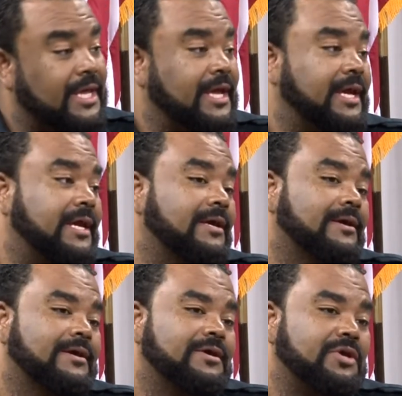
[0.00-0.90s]
They
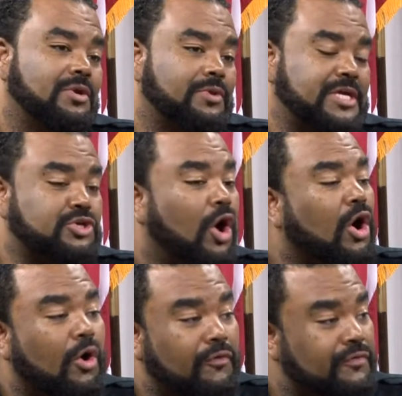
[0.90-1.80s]

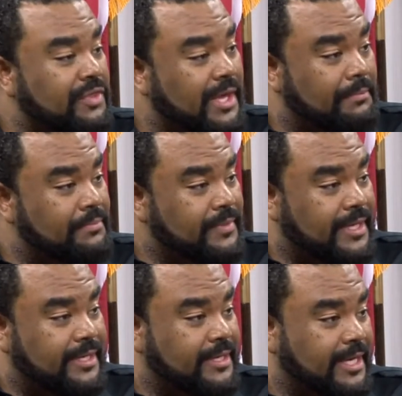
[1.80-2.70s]
talk over them
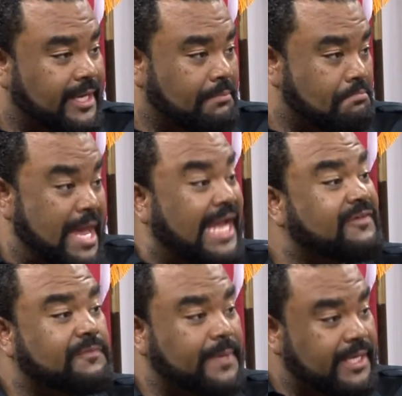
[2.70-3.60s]
in bank
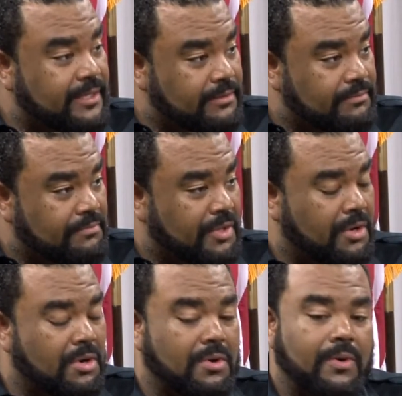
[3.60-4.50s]
speak,
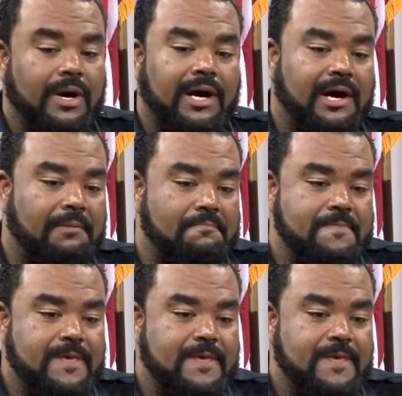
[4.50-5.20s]
and